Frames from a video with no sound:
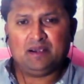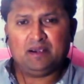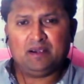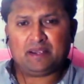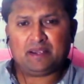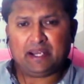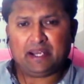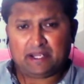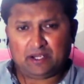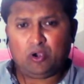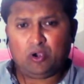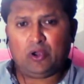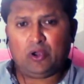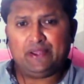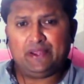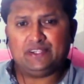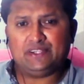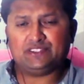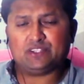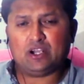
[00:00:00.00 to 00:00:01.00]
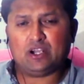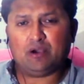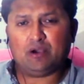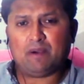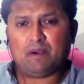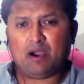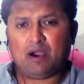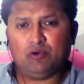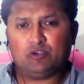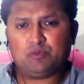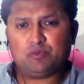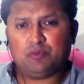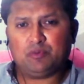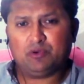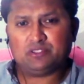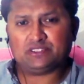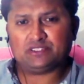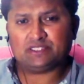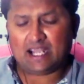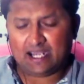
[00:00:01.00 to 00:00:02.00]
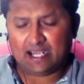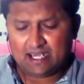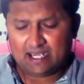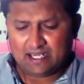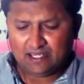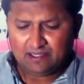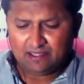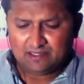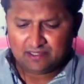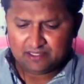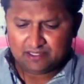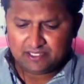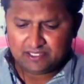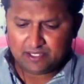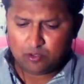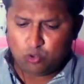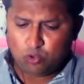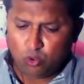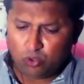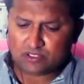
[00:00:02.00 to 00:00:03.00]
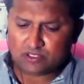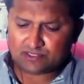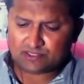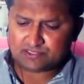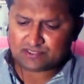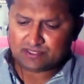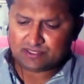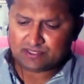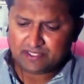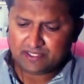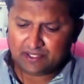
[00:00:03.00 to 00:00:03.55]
categories of outputs are the goals.